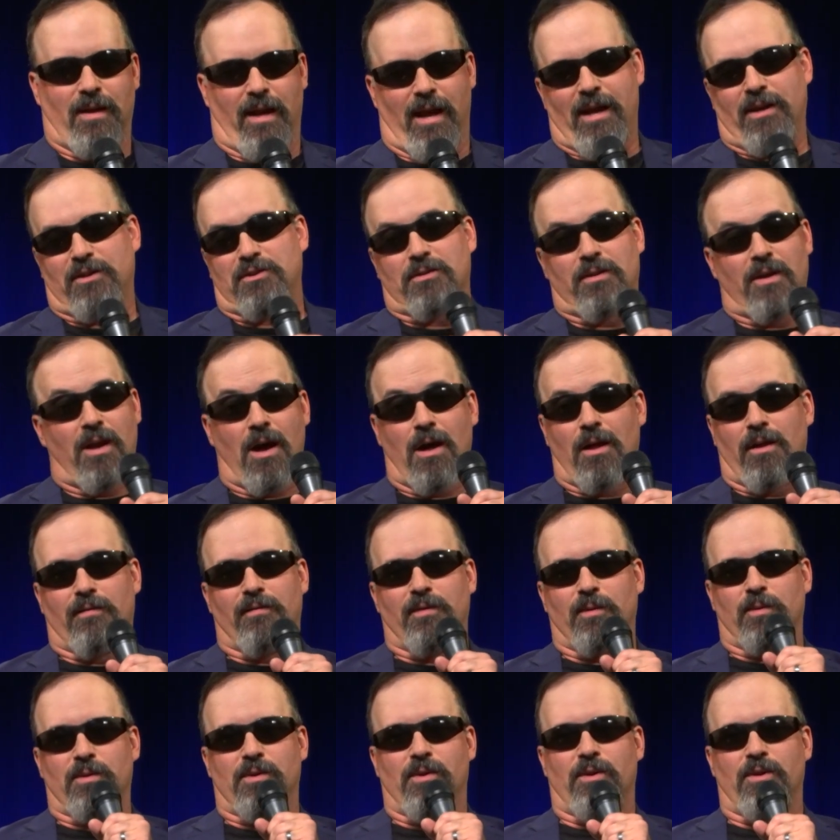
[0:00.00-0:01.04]
actually all of
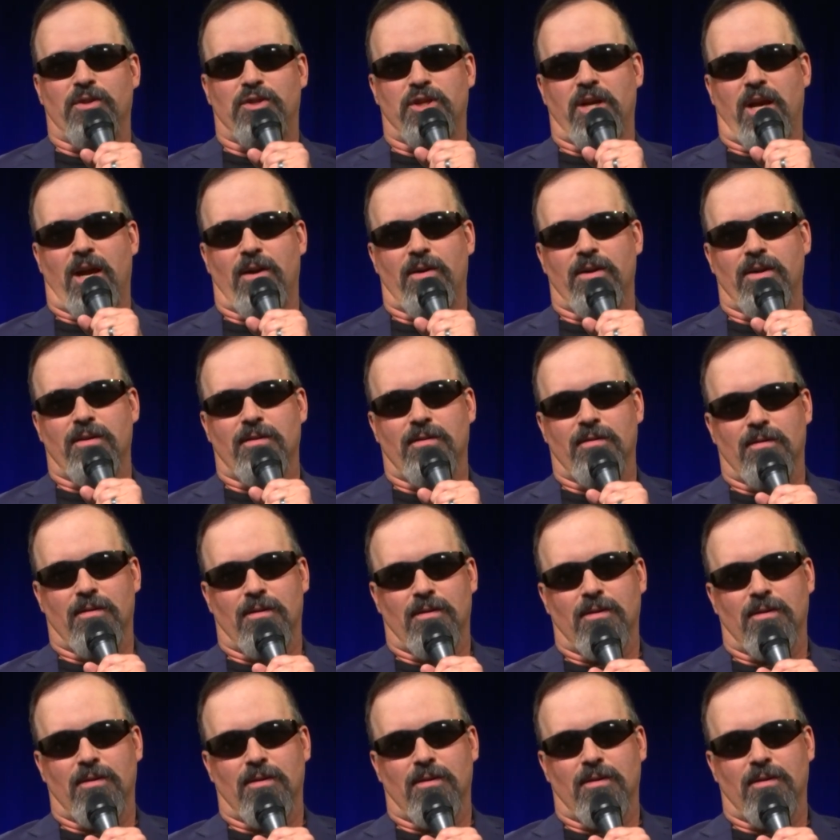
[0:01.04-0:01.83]
it would go to charity.